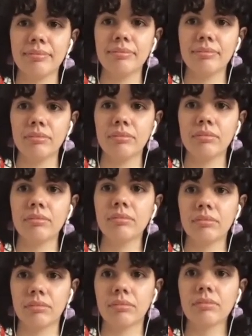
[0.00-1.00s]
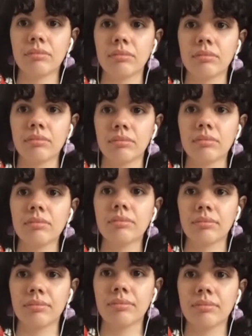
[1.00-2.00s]

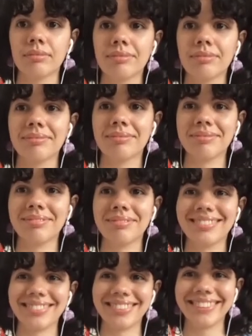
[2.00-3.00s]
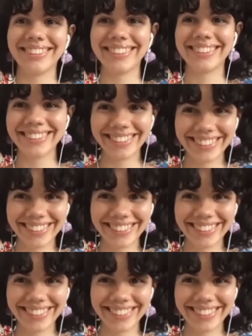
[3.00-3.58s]
(not speaking)